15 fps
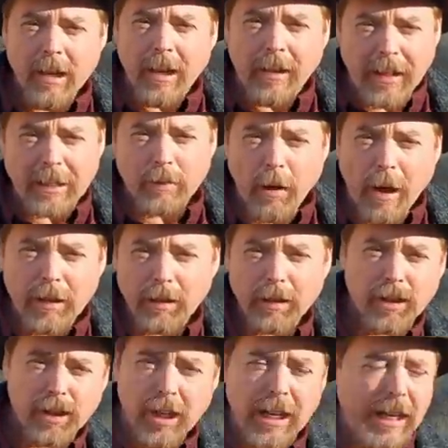And that's why you'll
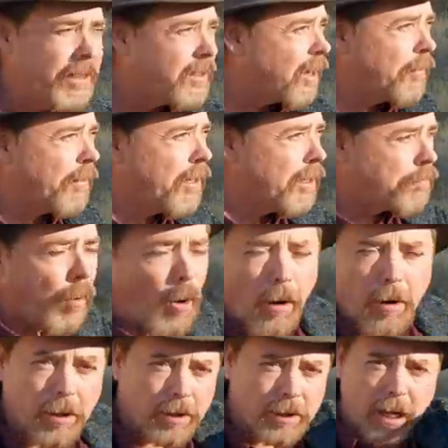see some of these
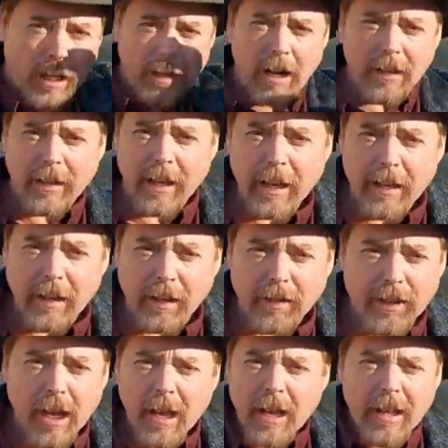portals all along the
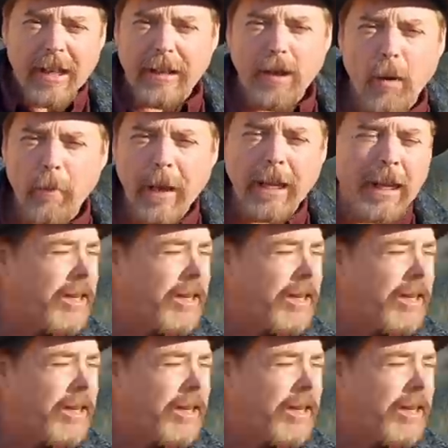hills that don't make any